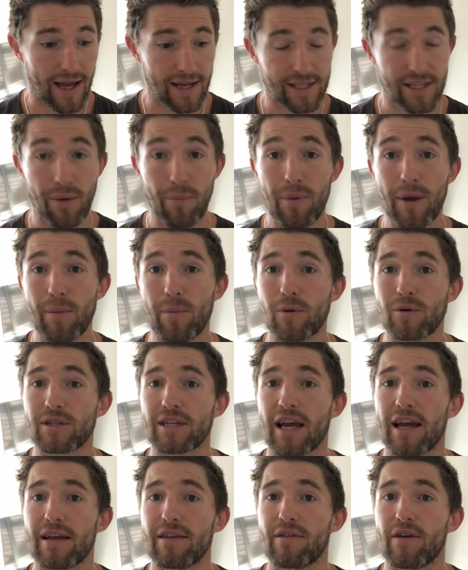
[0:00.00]
Some people
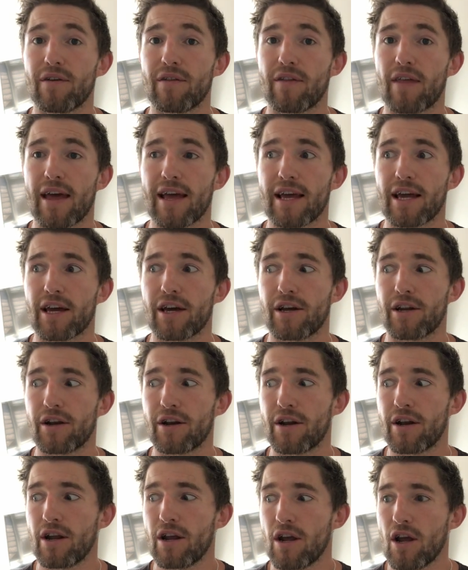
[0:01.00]
say that they
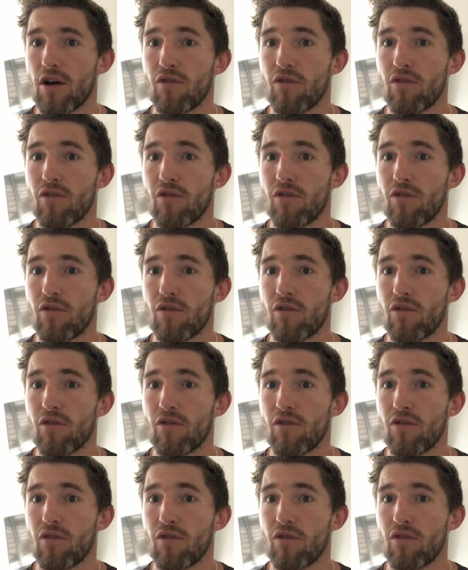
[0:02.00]
can